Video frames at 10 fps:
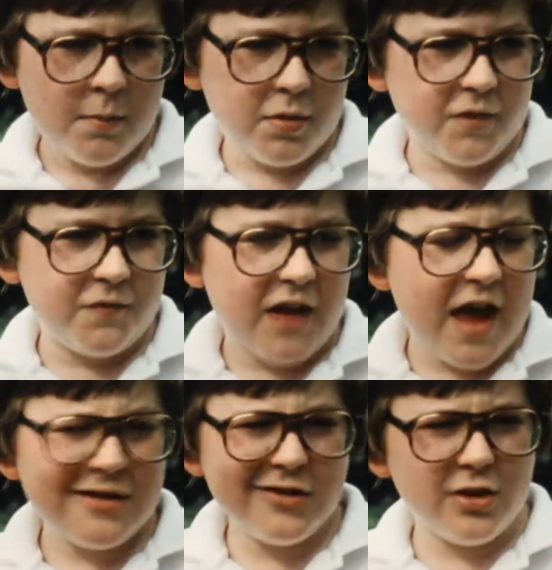But if the
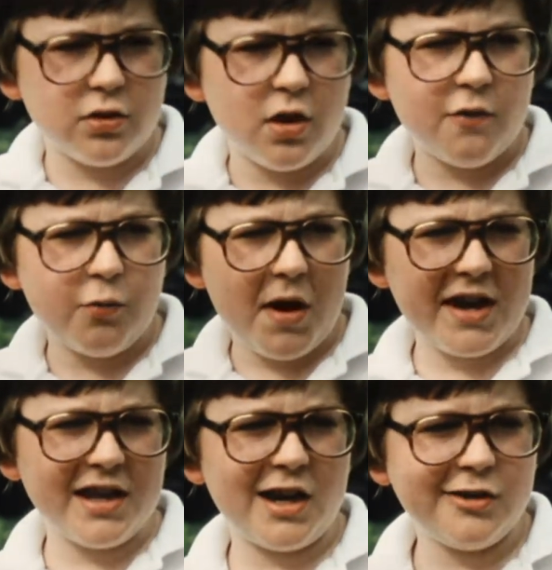engine's off, why
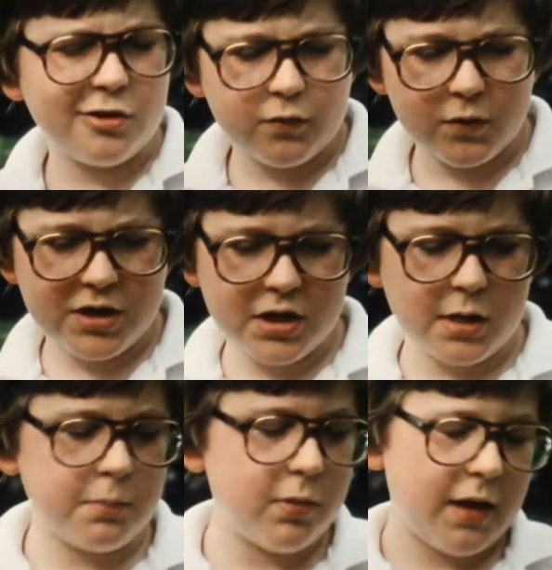can't I just reach in
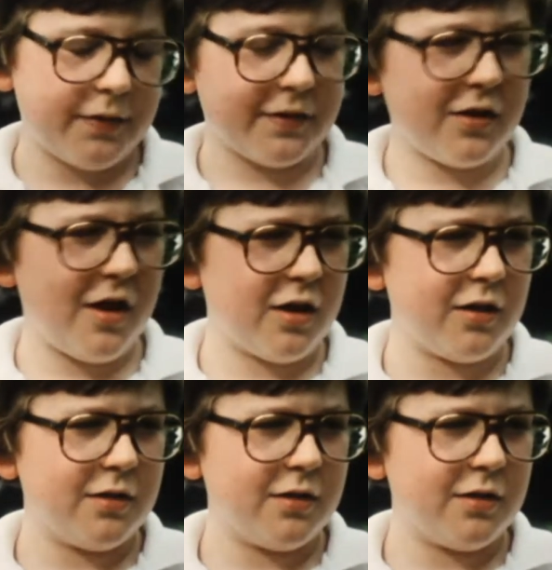and pull out the clog?